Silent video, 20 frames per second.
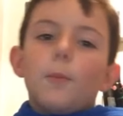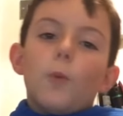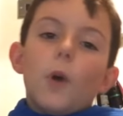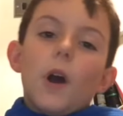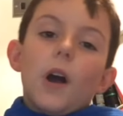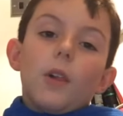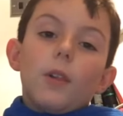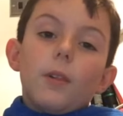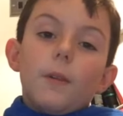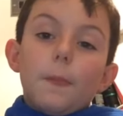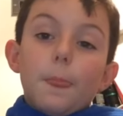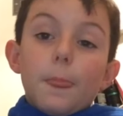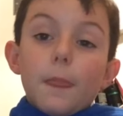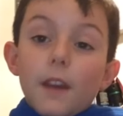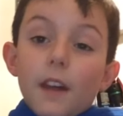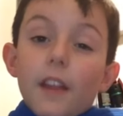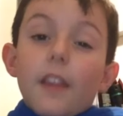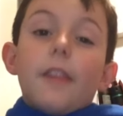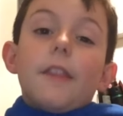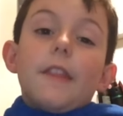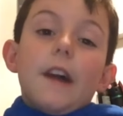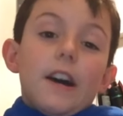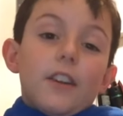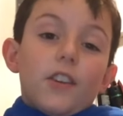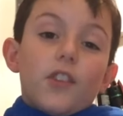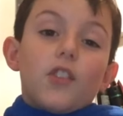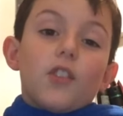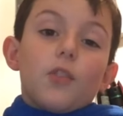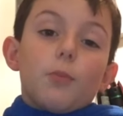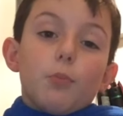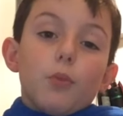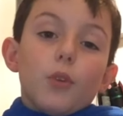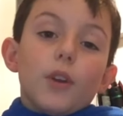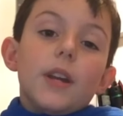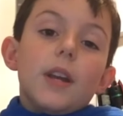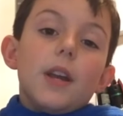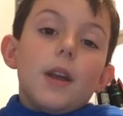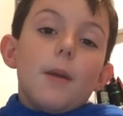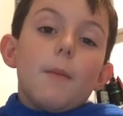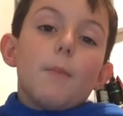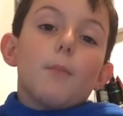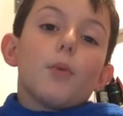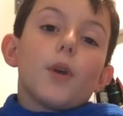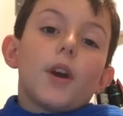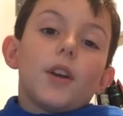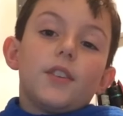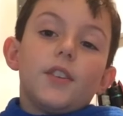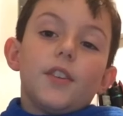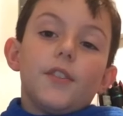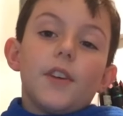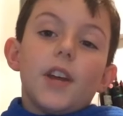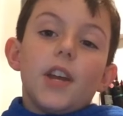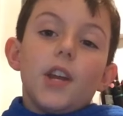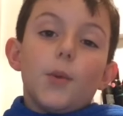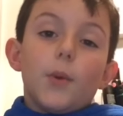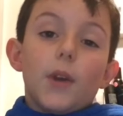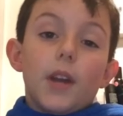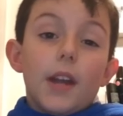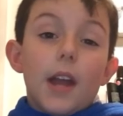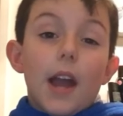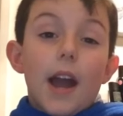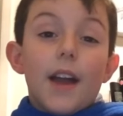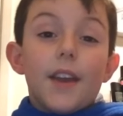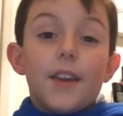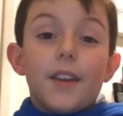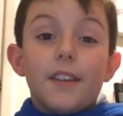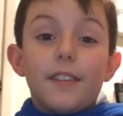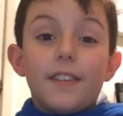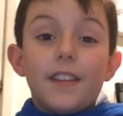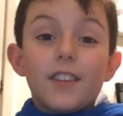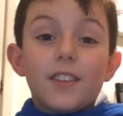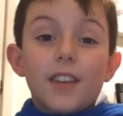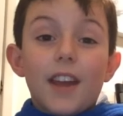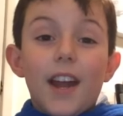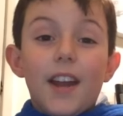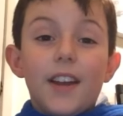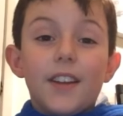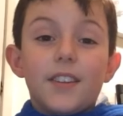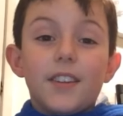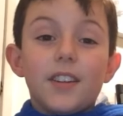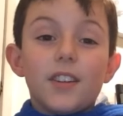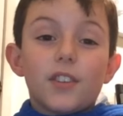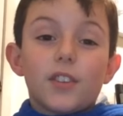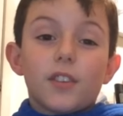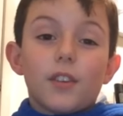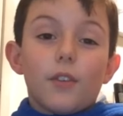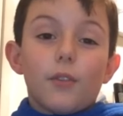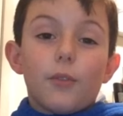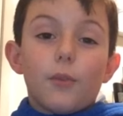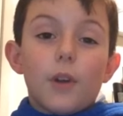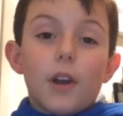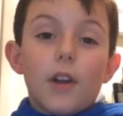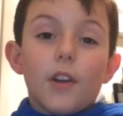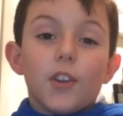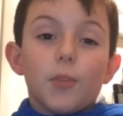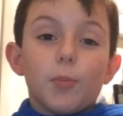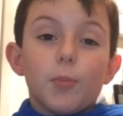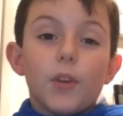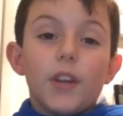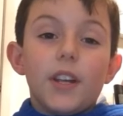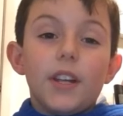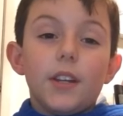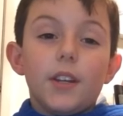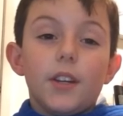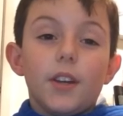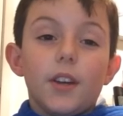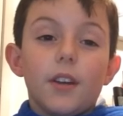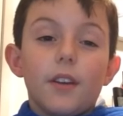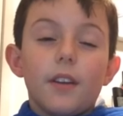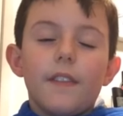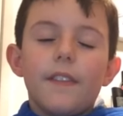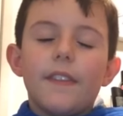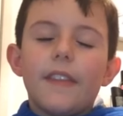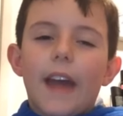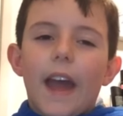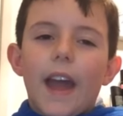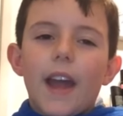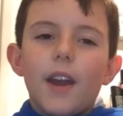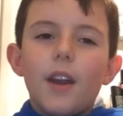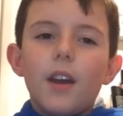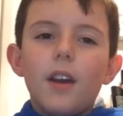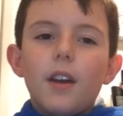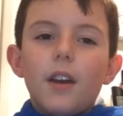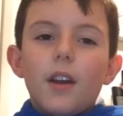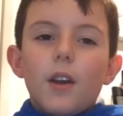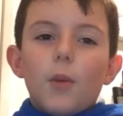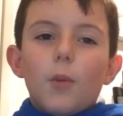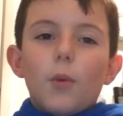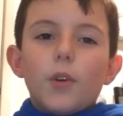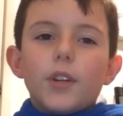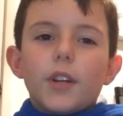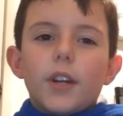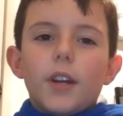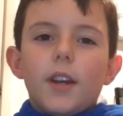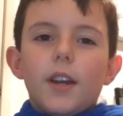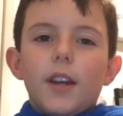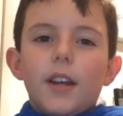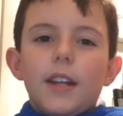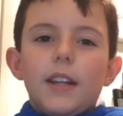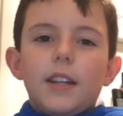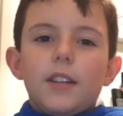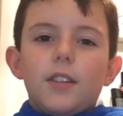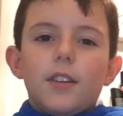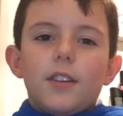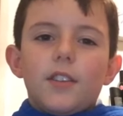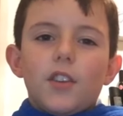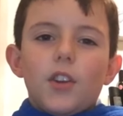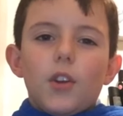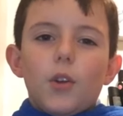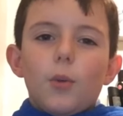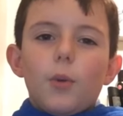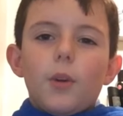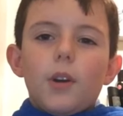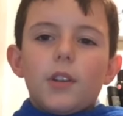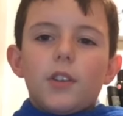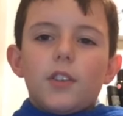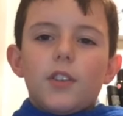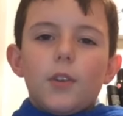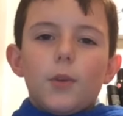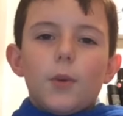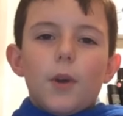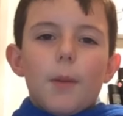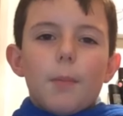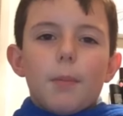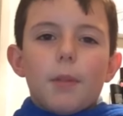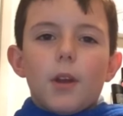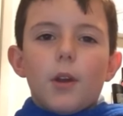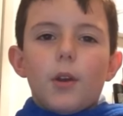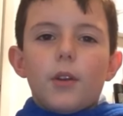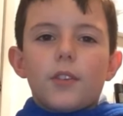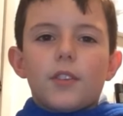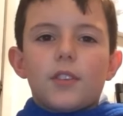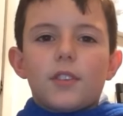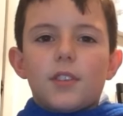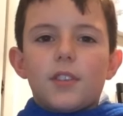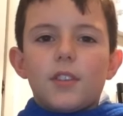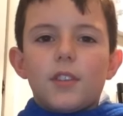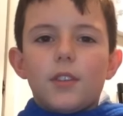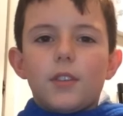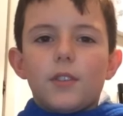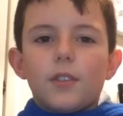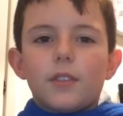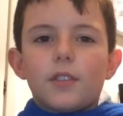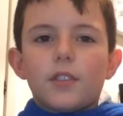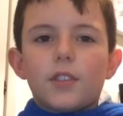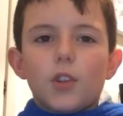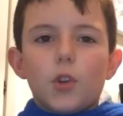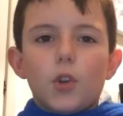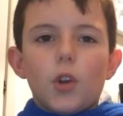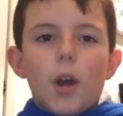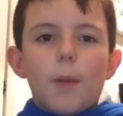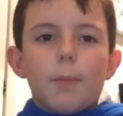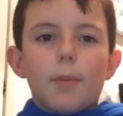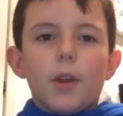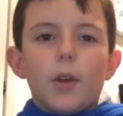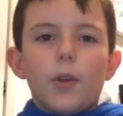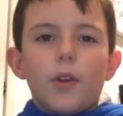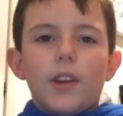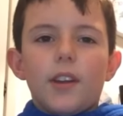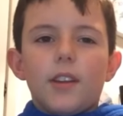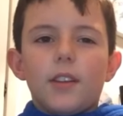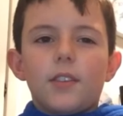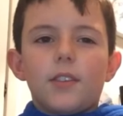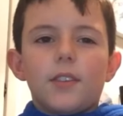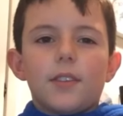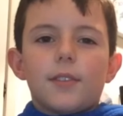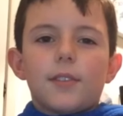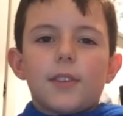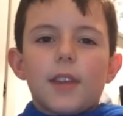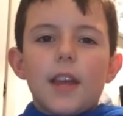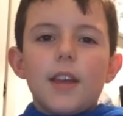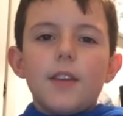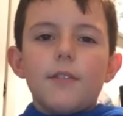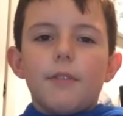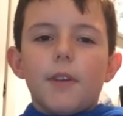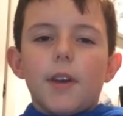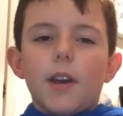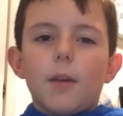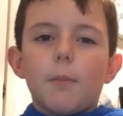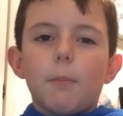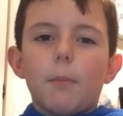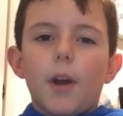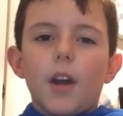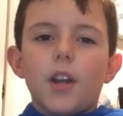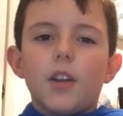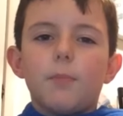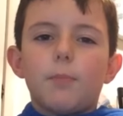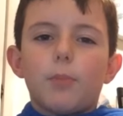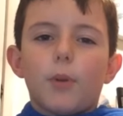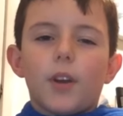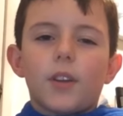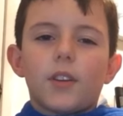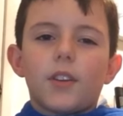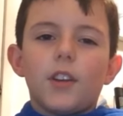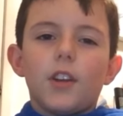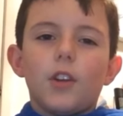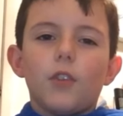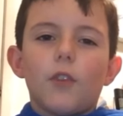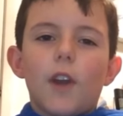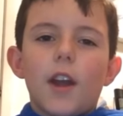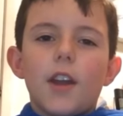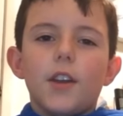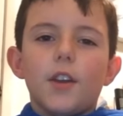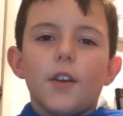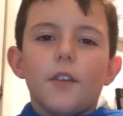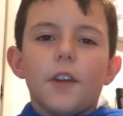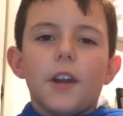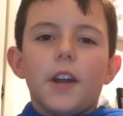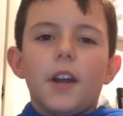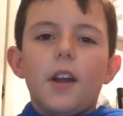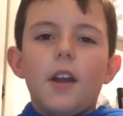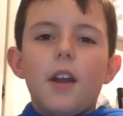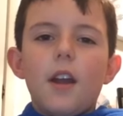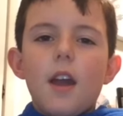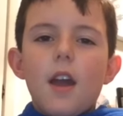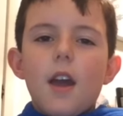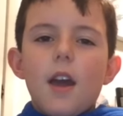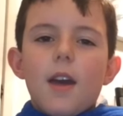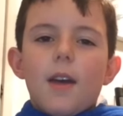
Well, that's just pretty impressive anyway. And this editing software is pretty good. And then what you're going to need to do to upload to do, upload it is just save it by pressing rendering.